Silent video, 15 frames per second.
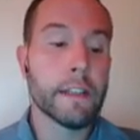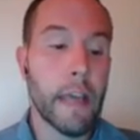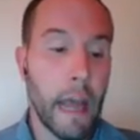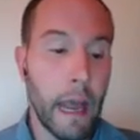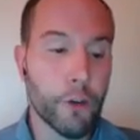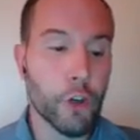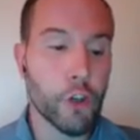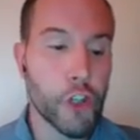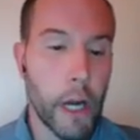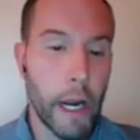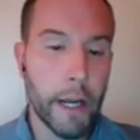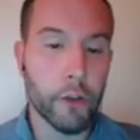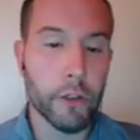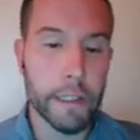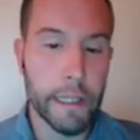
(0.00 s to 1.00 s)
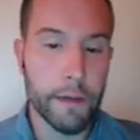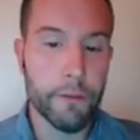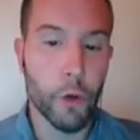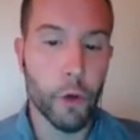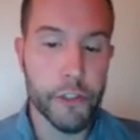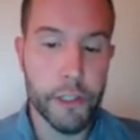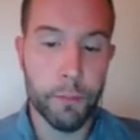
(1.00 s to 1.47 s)
have your child leave
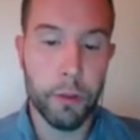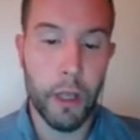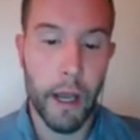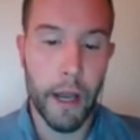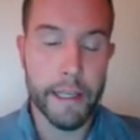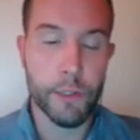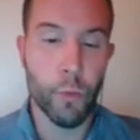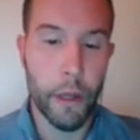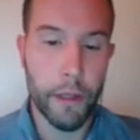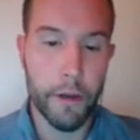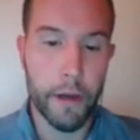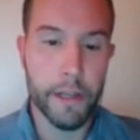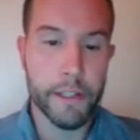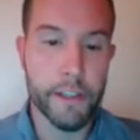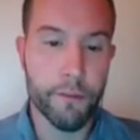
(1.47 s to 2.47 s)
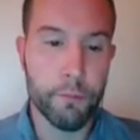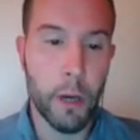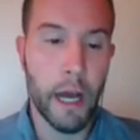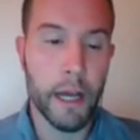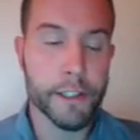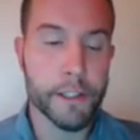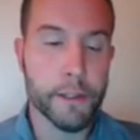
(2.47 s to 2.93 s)
those supplies with us if
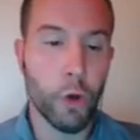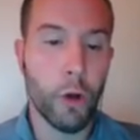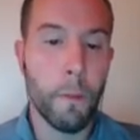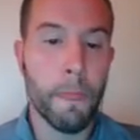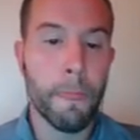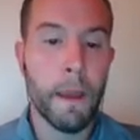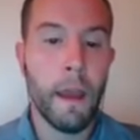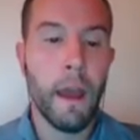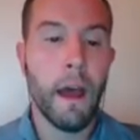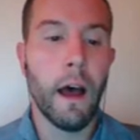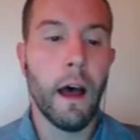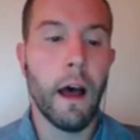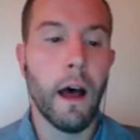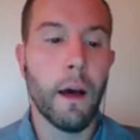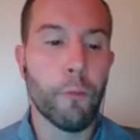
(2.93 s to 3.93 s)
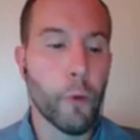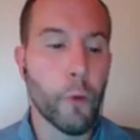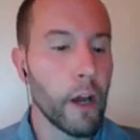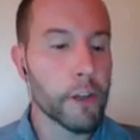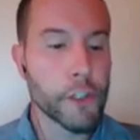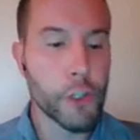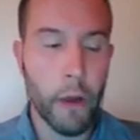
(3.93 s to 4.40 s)
possible. Um,
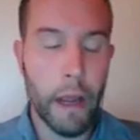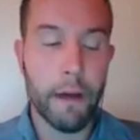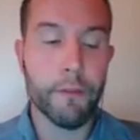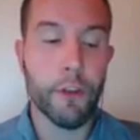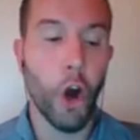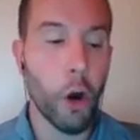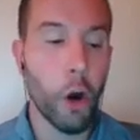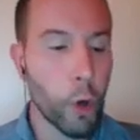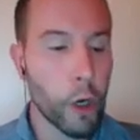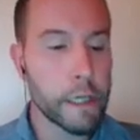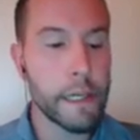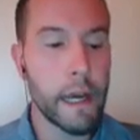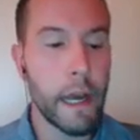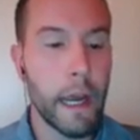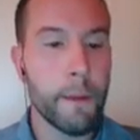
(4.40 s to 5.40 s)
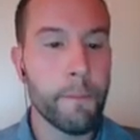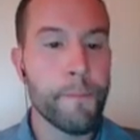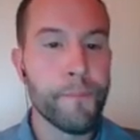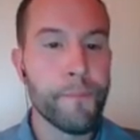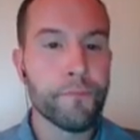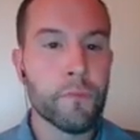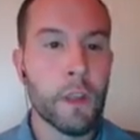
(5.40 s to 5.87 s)
we also have the homework time
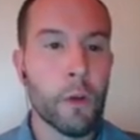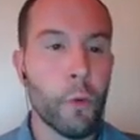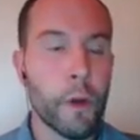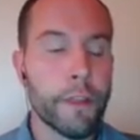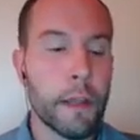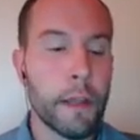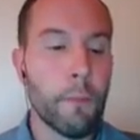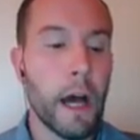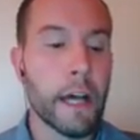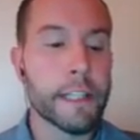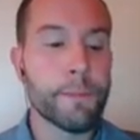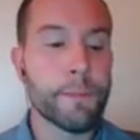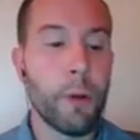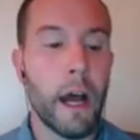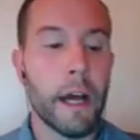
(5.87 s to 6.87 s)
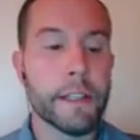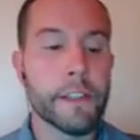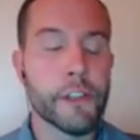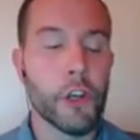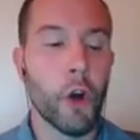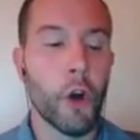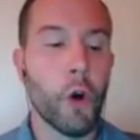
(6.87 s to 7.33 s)
within Mods Pod,
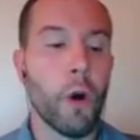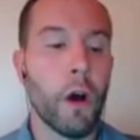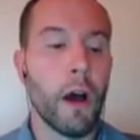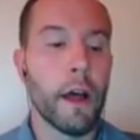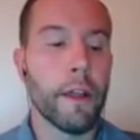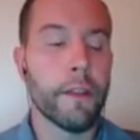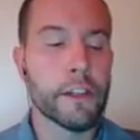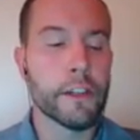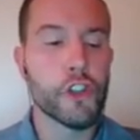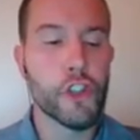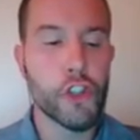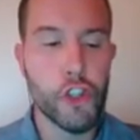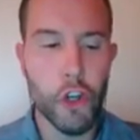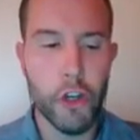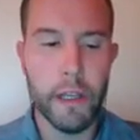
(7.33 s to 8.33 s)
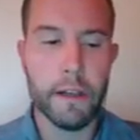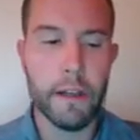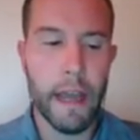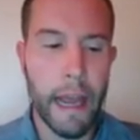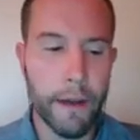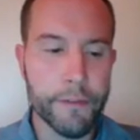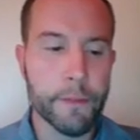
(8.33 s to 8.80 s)
so uh, they shouldn't
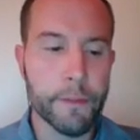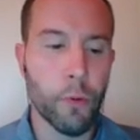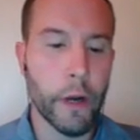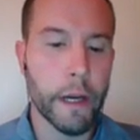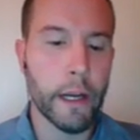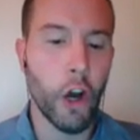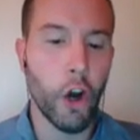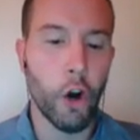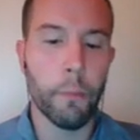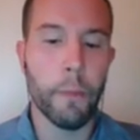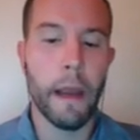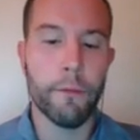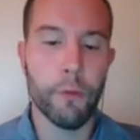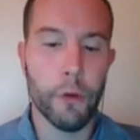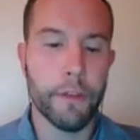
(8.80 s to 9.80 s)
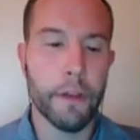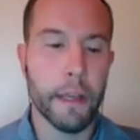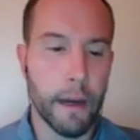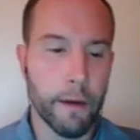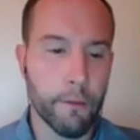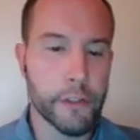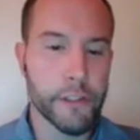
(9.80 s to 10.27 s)
have to bring home
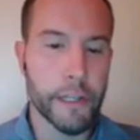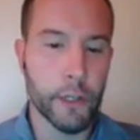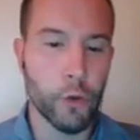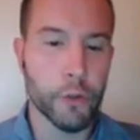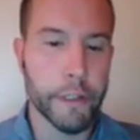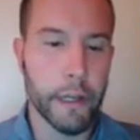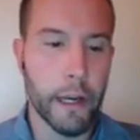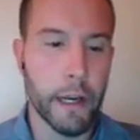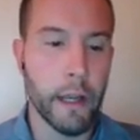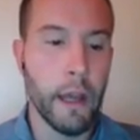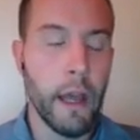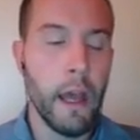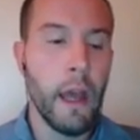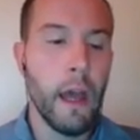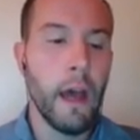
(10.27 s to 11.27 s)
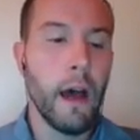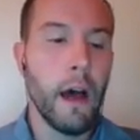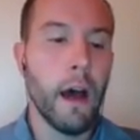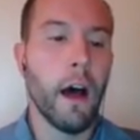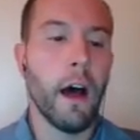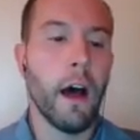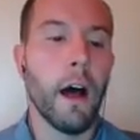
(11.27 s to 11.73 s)
everything every single
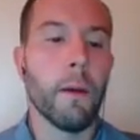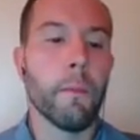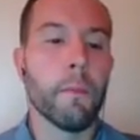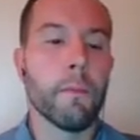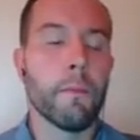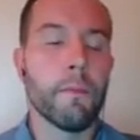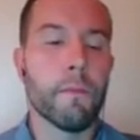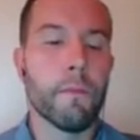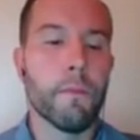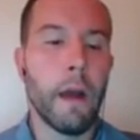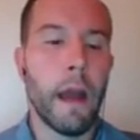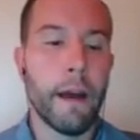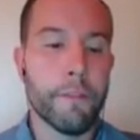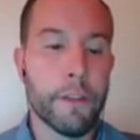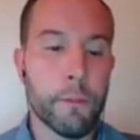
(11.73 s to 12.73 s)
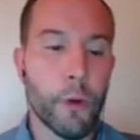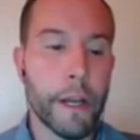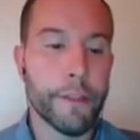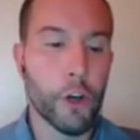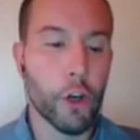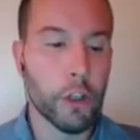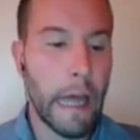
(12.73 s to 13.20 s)
day. Um, have them
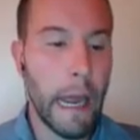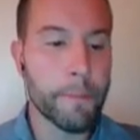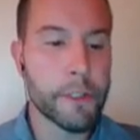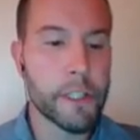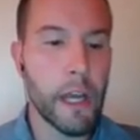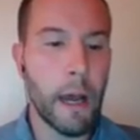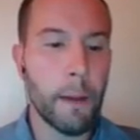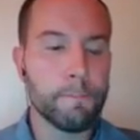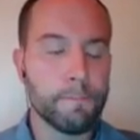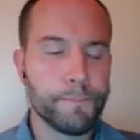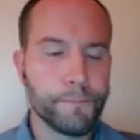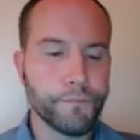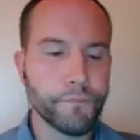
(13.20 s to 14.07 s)
bring their laptop,